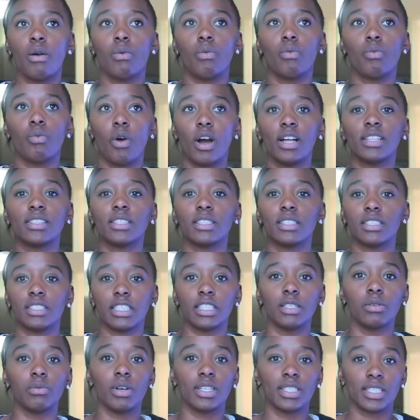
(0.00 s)
want to
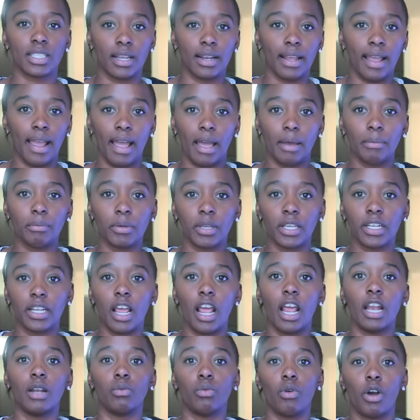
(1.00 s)
see what's gonna happen
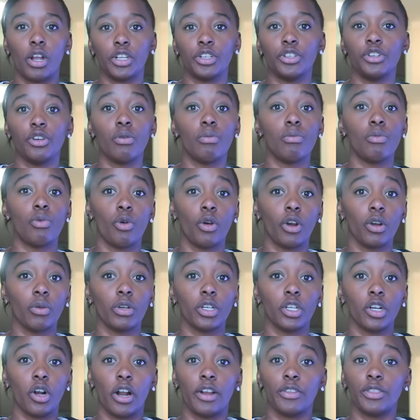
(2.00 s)
and wanna know more
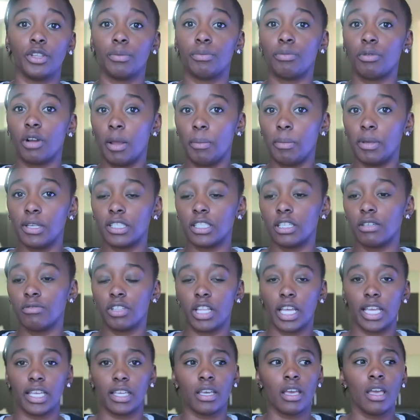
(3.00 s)
regarding the premise
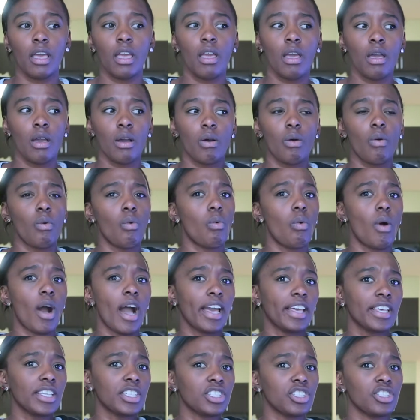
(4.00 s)
of like,
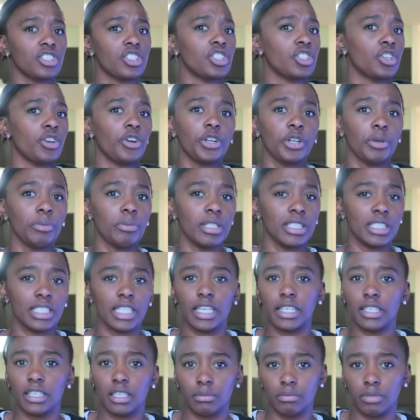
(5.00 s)
why is this tournament
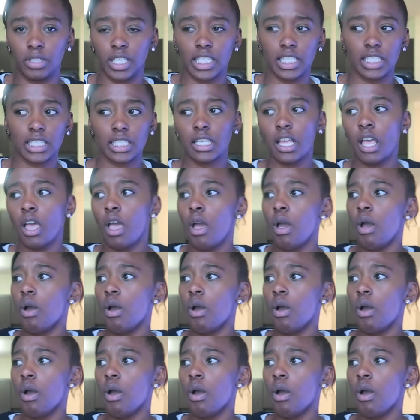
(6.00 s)
taking place?